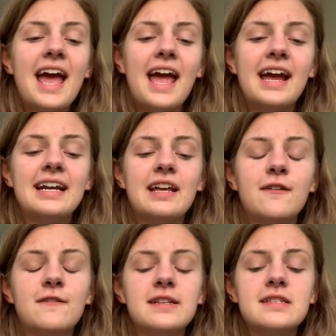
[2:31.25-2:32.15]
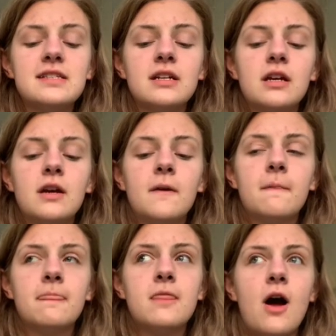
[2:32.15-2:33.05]
And if it's
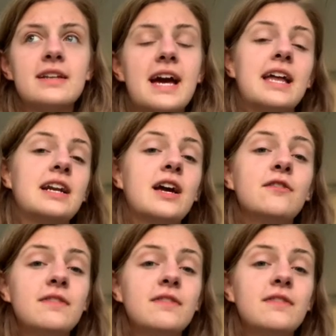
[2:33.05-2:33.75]
not tight enough,